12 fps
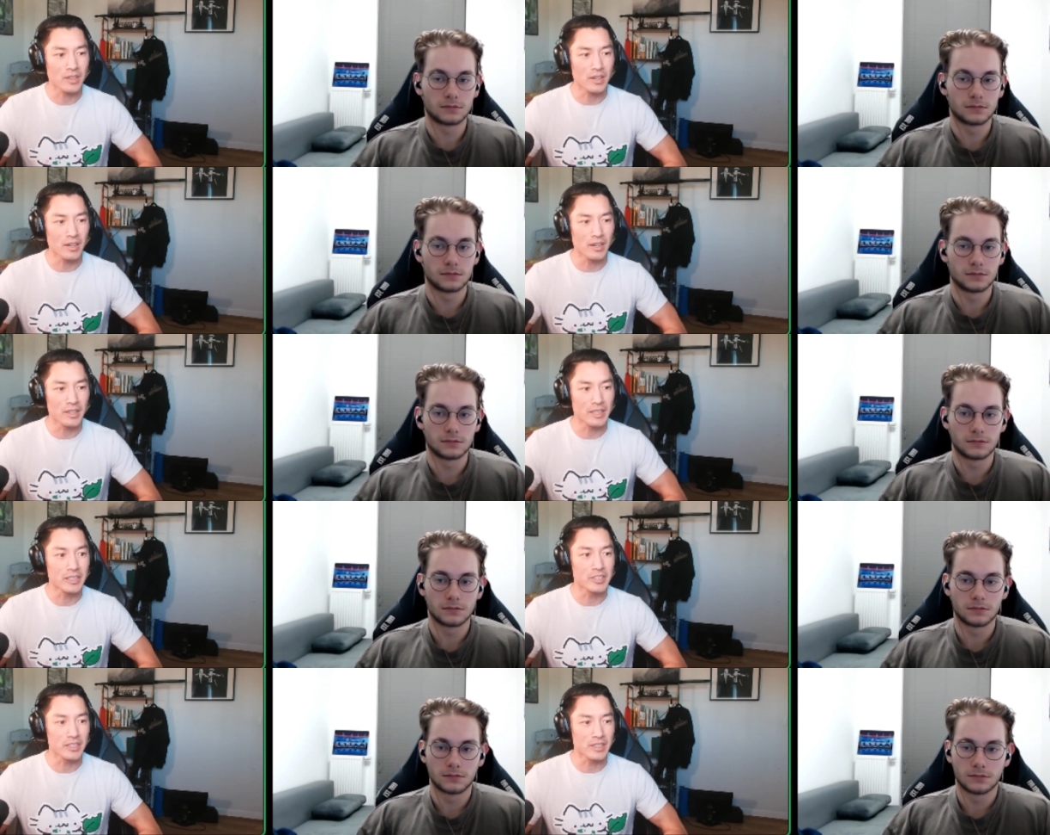Speaker 1: on
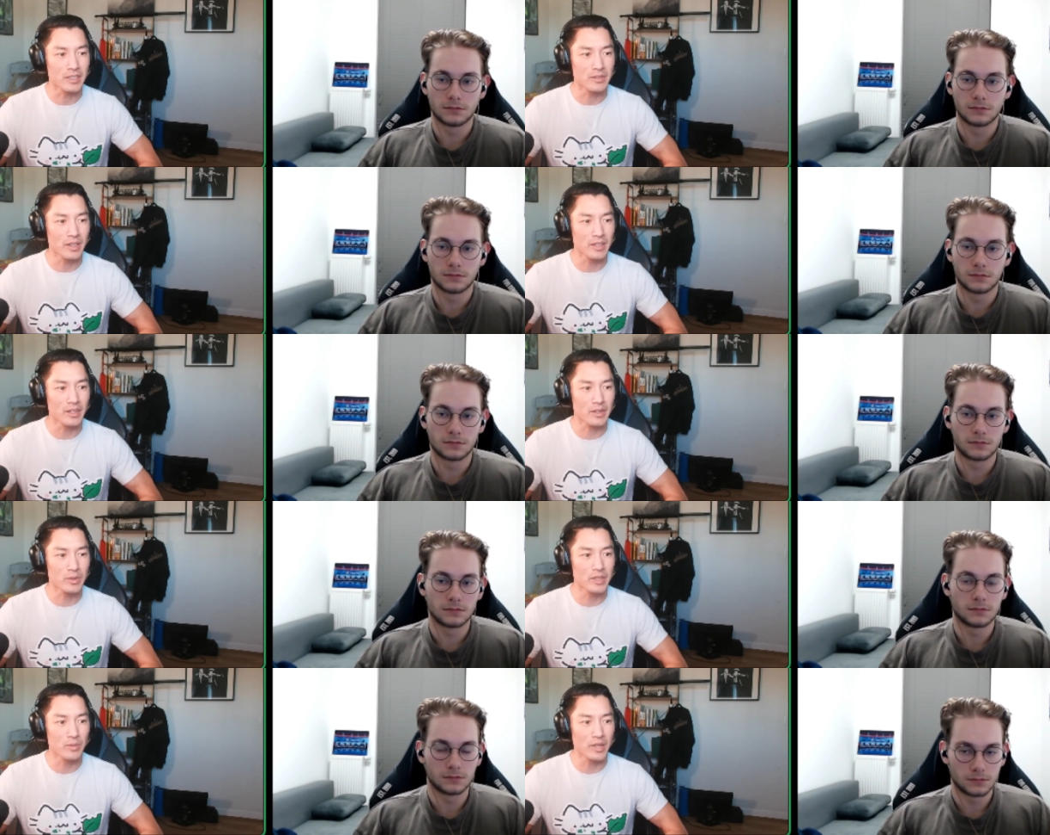eg right like
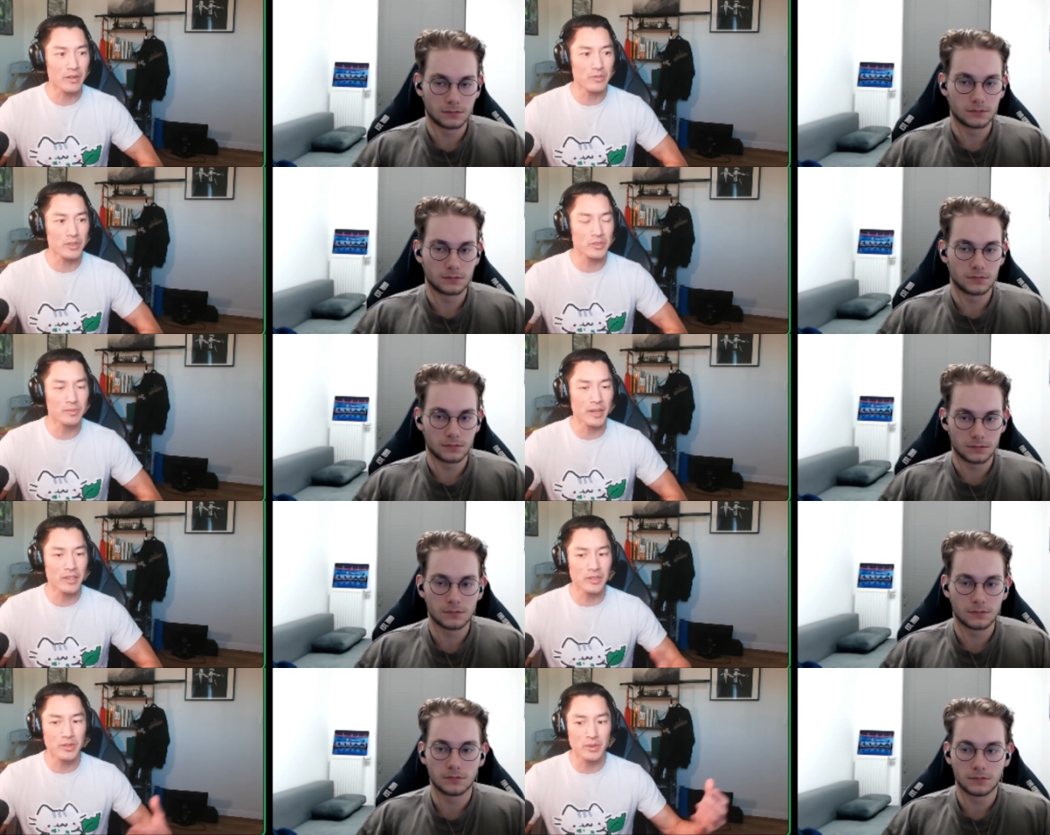when when i first met
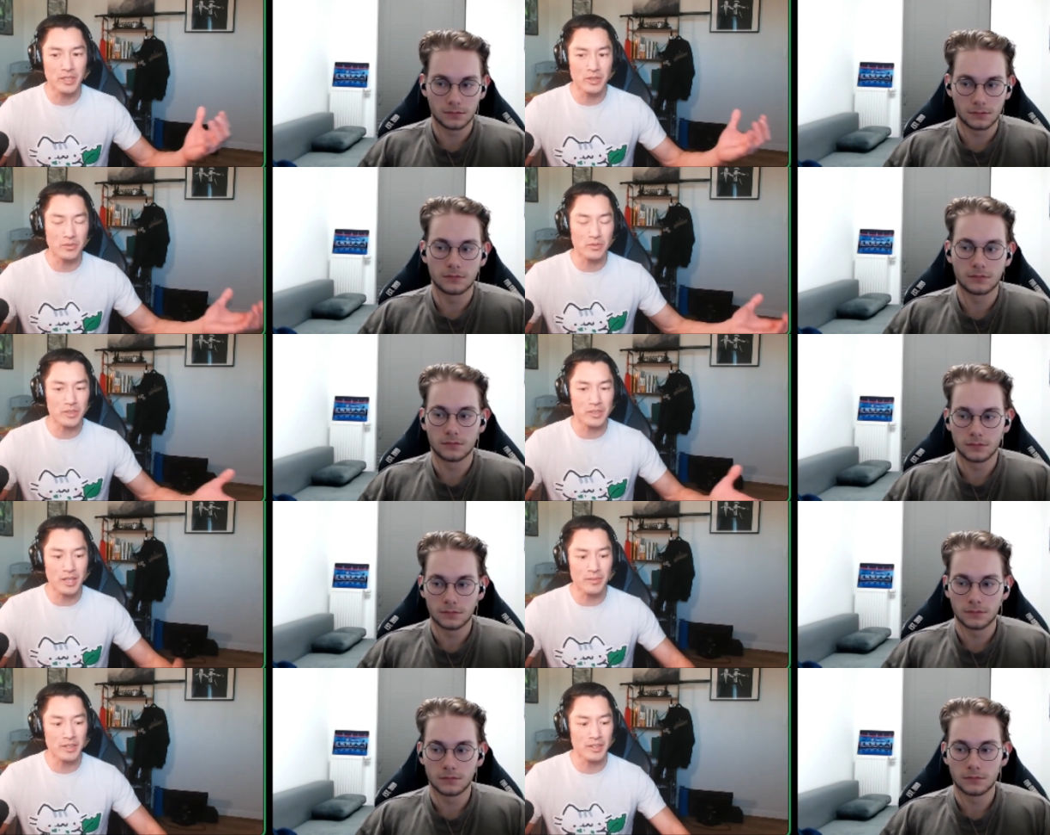you and you first
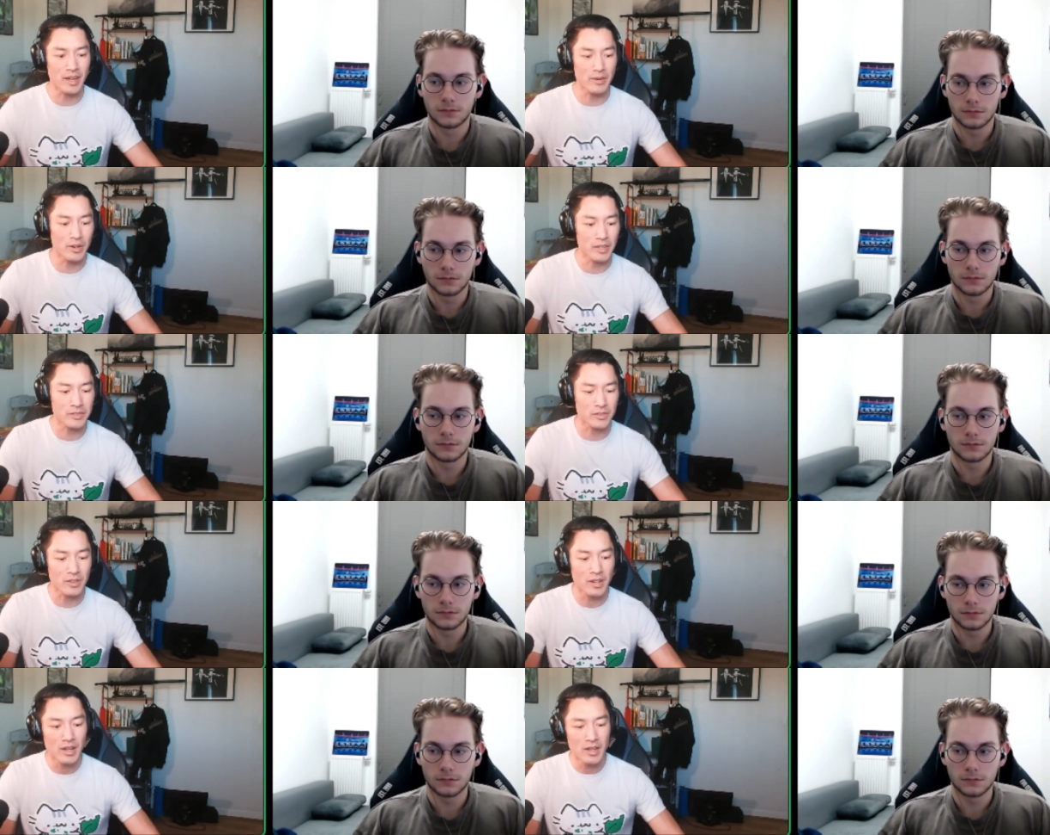came into that roster
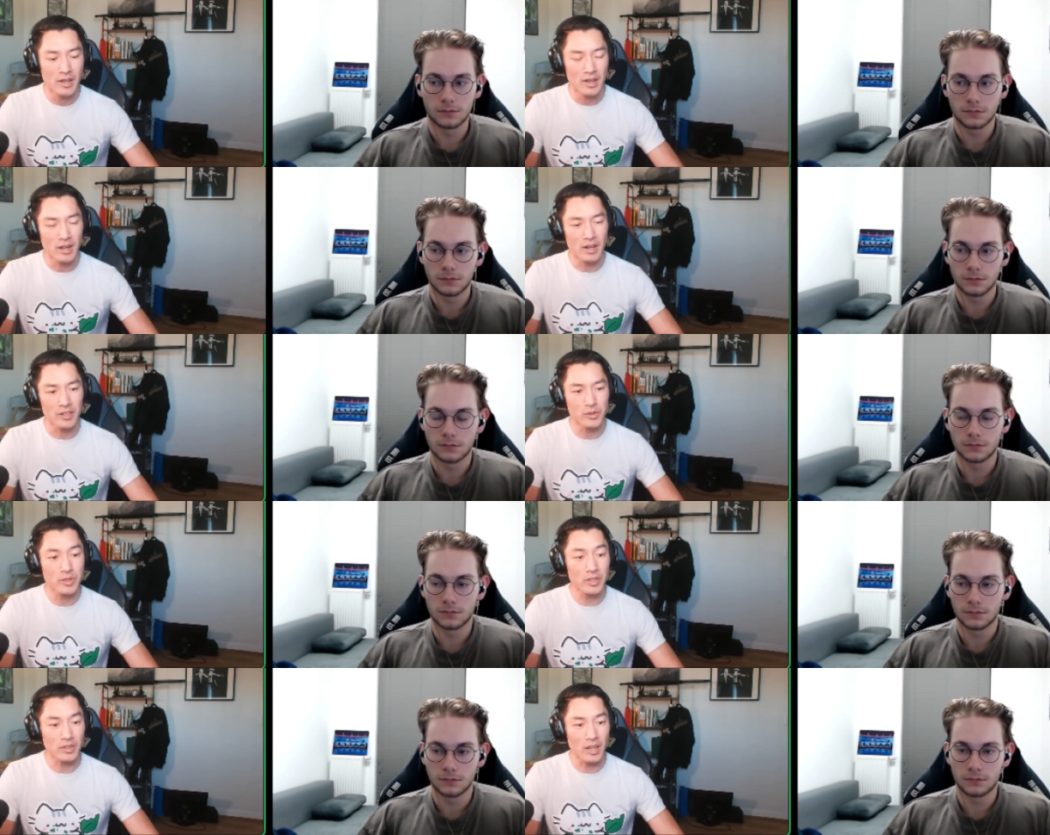uh, you did
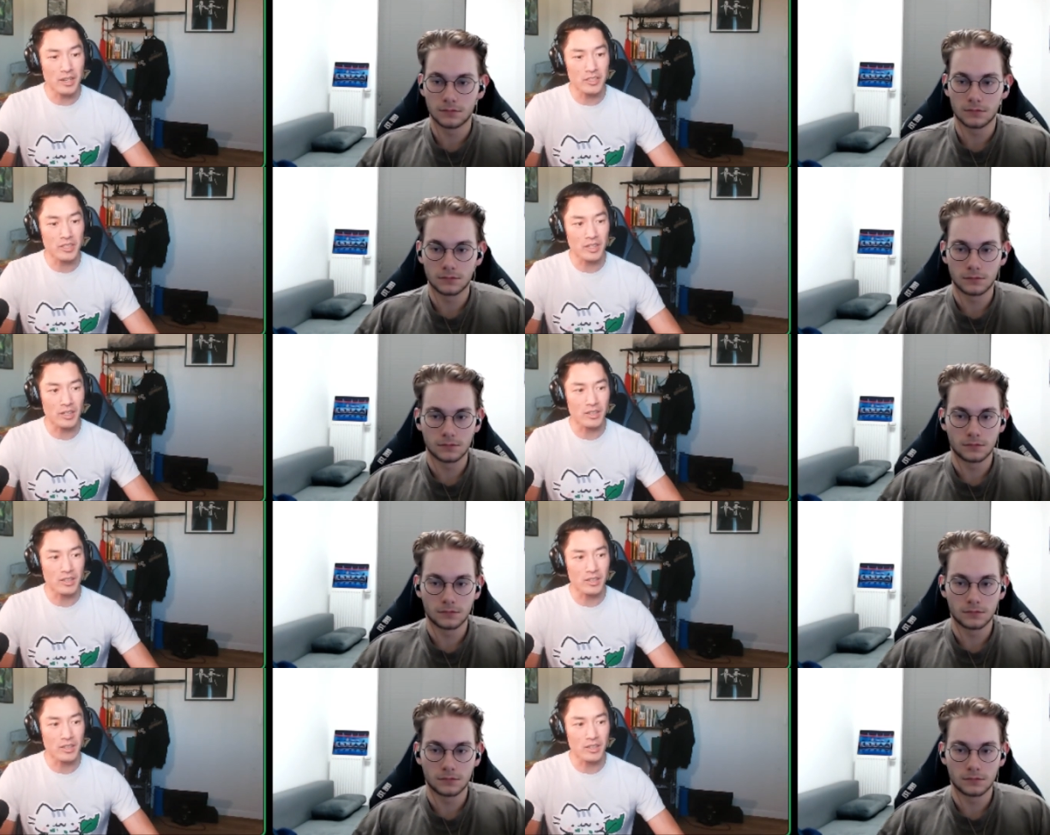a lot of the shot